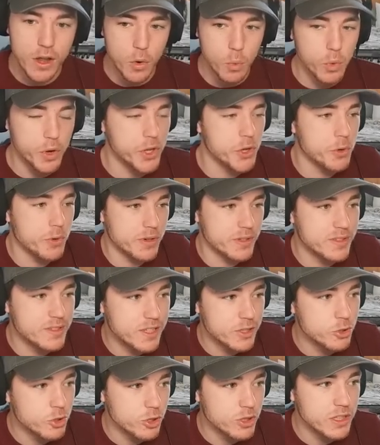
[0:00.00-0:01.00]
What you're
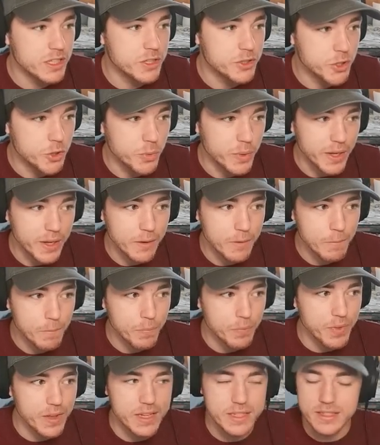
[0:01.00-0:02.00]
essentially doing
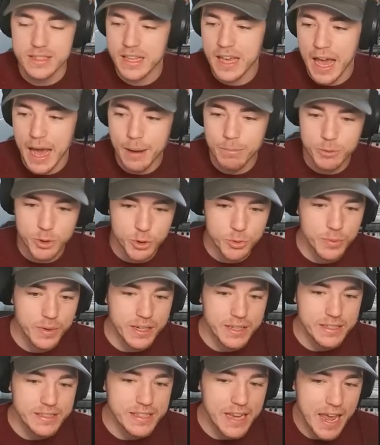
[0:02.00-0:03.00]
is
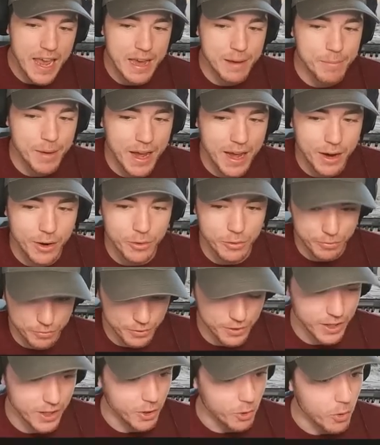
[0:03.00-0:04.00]
capturing dam
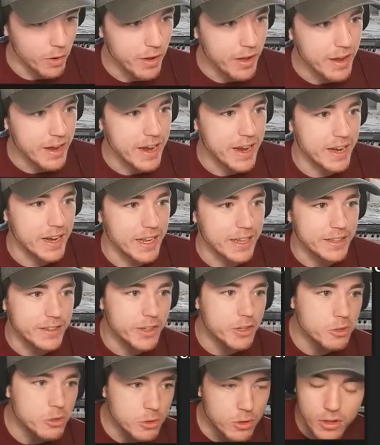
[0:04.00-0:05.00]
outflow in a
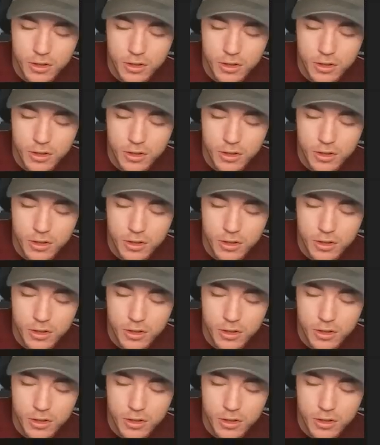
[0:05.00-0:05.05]
little